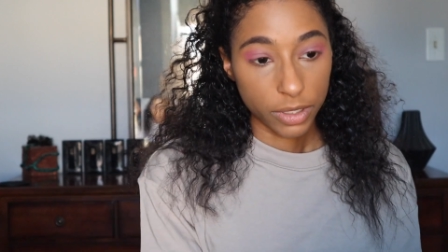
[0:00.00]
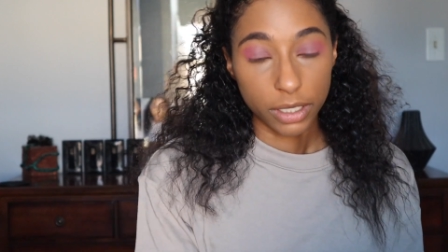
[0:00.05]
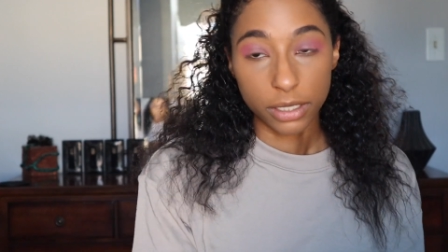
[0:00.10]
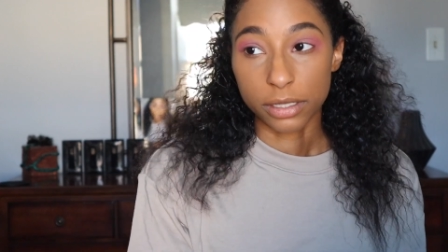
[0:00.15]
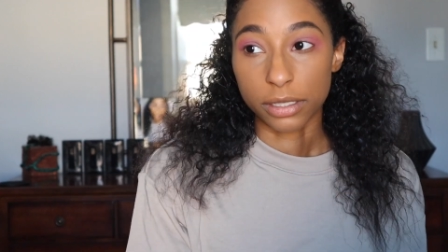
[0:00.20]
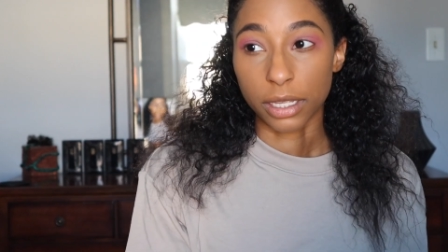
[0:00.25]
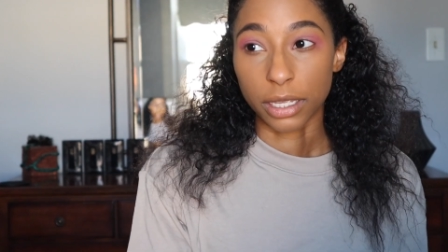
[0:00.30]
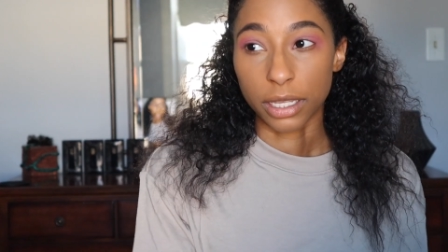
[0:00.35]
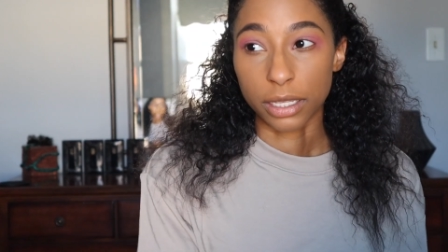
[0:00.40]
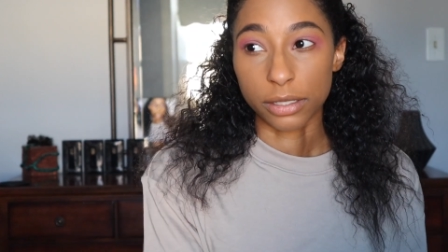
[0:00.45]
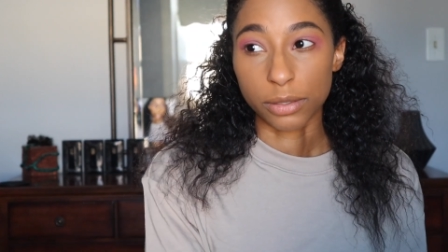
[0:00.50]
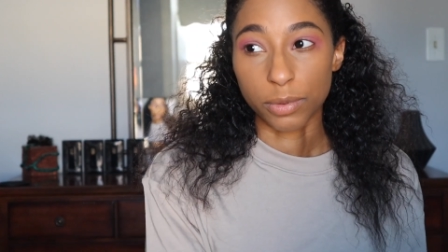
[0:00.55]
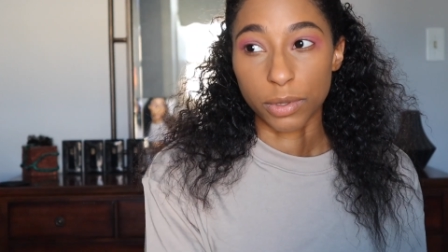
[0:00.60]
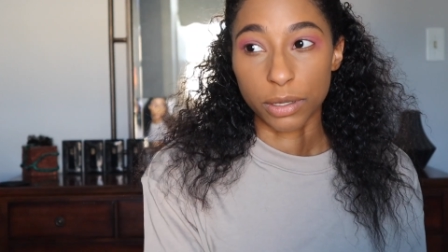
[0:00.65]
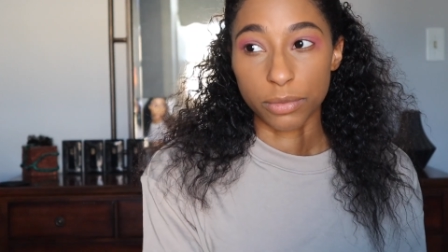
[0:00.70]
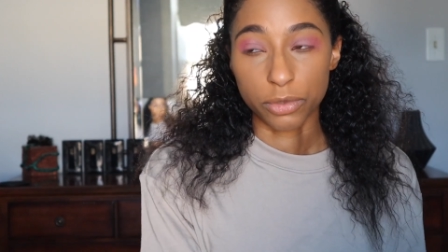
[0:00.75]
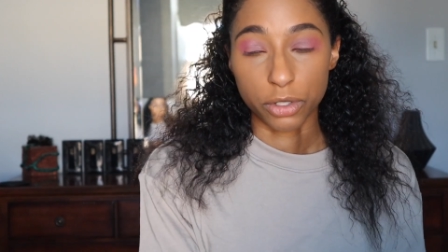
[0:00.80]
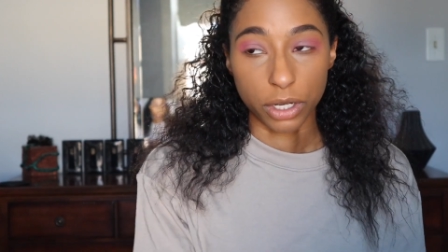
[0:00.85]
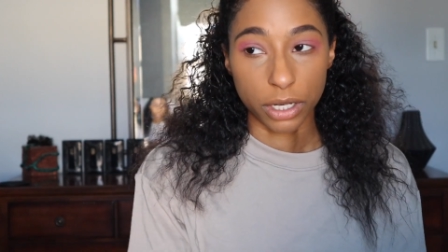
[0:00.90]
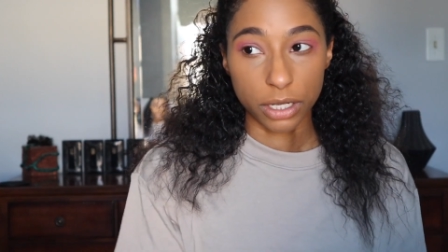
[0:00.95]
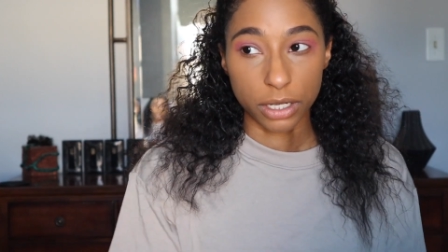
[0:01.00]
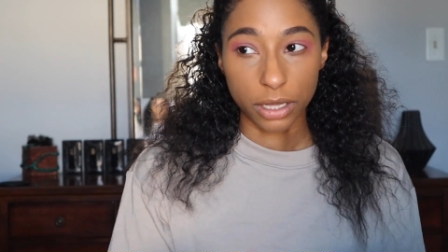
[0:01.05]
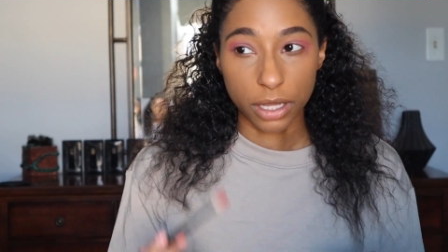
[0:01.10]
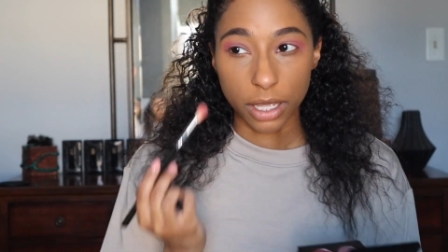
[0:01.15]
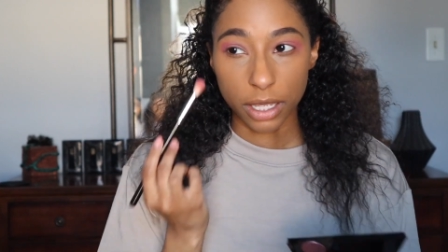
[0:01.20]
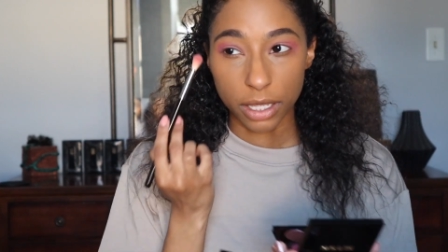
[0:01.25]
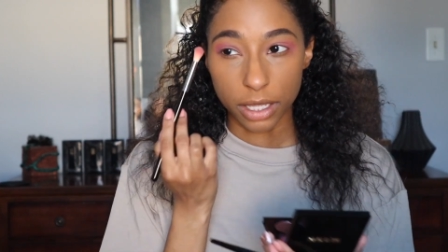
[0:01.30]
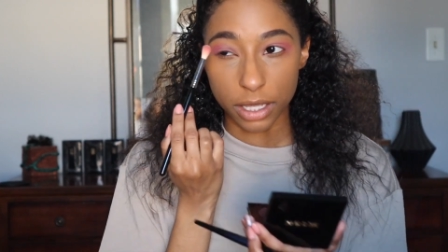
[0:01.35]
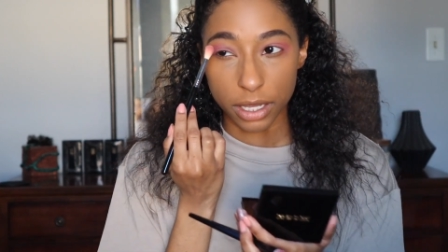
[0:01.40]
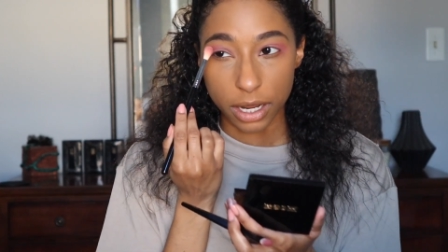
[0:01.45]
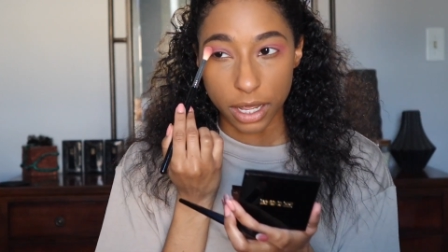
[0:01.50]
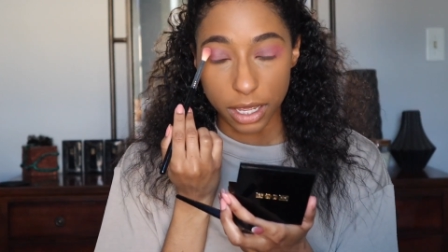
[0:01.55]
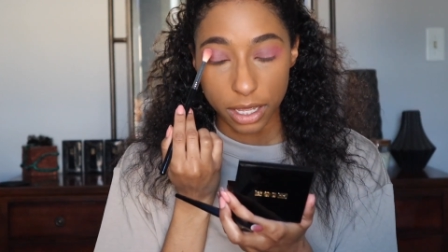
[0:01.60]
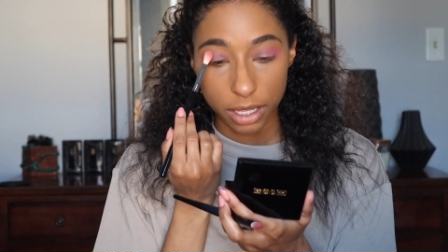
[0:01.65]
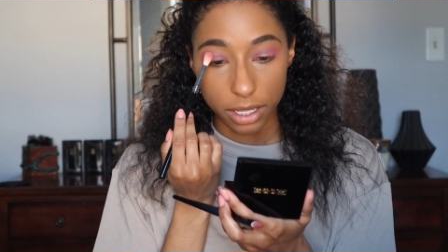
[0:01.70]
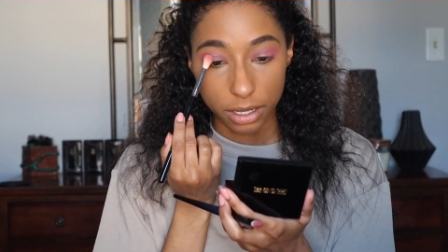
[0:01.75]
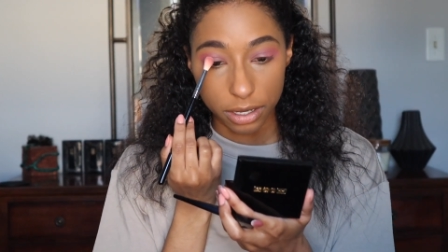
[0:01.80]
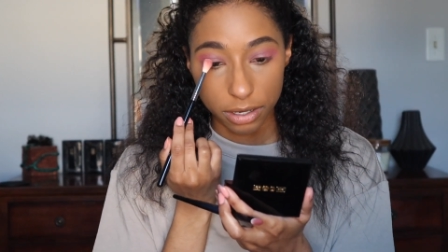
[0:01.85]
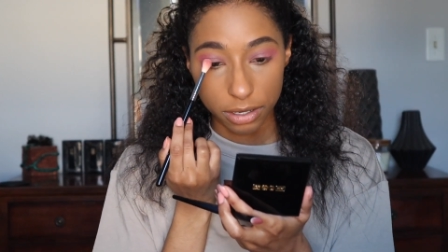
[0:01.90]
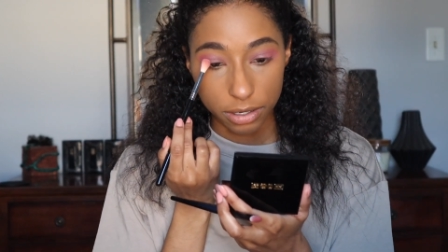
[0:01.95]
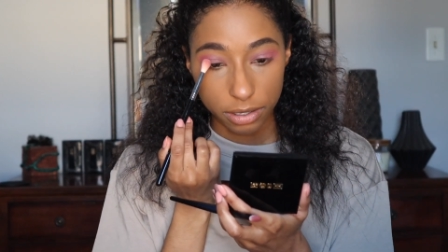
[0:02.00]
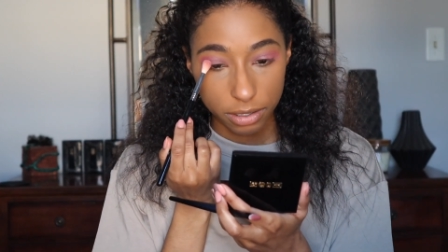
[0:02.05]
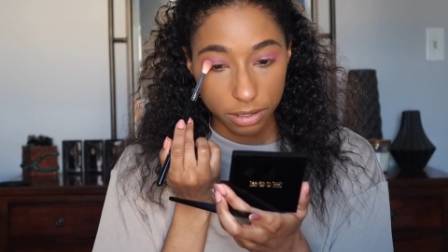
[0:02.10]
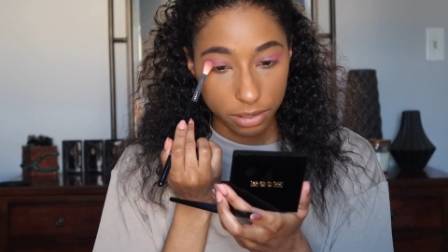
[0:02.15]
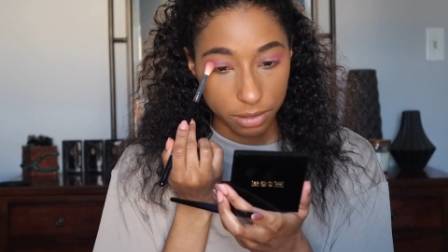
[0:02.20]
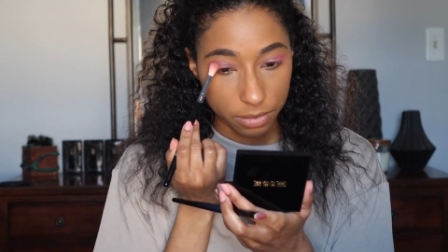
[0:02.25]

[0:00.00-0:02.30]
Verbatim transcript: Is I guess what I'm trying to like get at here.